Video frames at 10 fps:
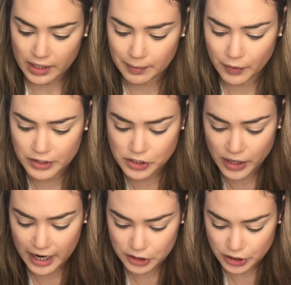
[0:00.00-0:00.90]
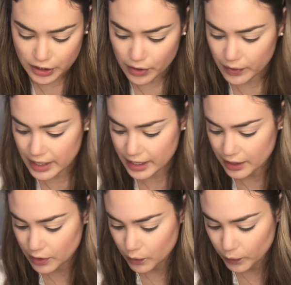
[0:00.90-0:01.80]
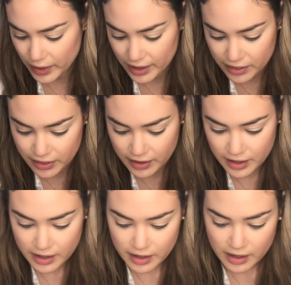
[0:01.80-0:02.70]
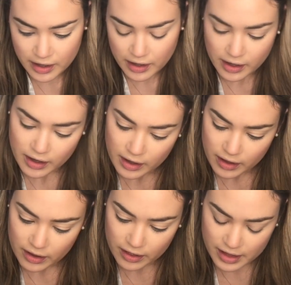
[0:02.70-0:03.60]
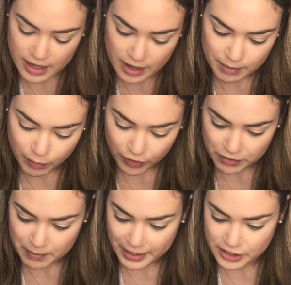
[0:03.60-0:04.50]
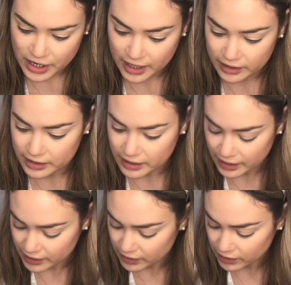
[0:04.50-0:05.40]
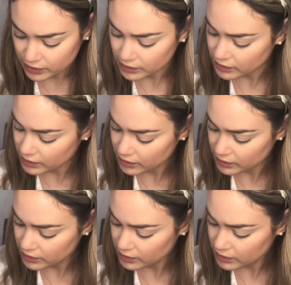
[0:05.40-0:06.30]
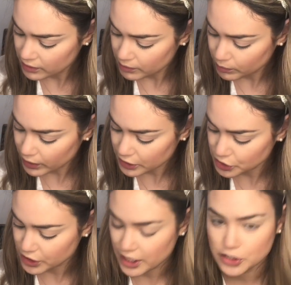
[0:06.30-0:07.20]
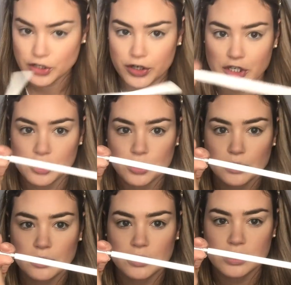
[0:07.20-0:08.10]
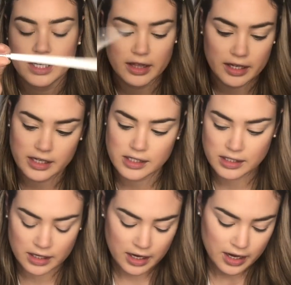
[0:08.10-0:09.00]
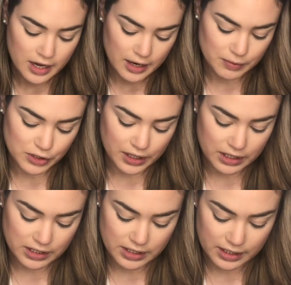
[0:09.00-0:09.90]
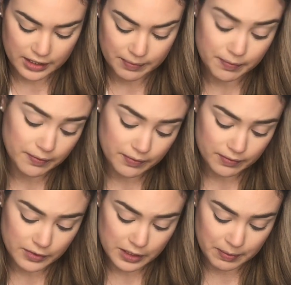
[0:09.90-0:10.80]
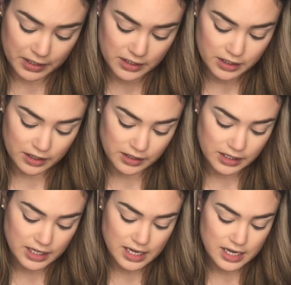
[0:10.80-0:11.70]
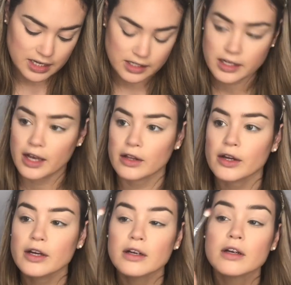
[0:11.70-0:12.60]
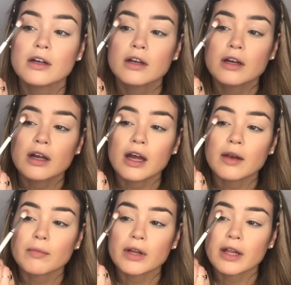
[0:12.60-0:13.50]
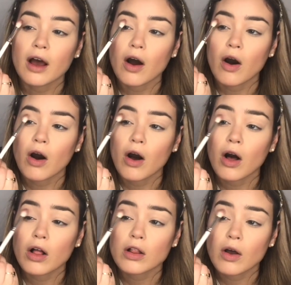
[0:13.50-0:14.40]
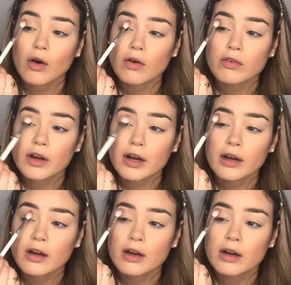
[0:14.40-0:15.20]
I'm going to actually go in with the Morphe by Jaclyn Hill brush, JH32. It looks like this. I'm just gonna dip into the Tease color and bring that all over